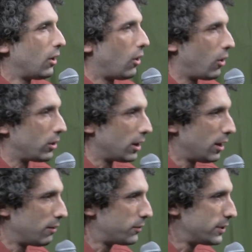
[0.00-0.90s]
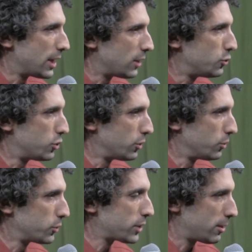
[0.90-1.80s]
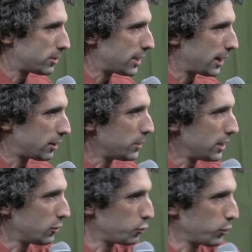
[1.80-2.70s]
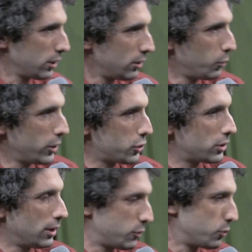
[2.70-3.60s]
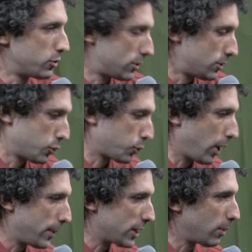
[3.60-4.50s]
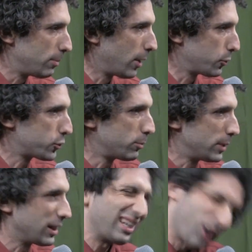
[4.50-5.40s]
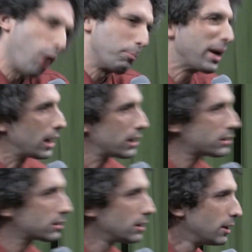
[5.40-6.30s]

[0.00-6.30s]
all of the dead Jews and take them to Israel, which if you describe that to my mother, she'd be like, I'll pass.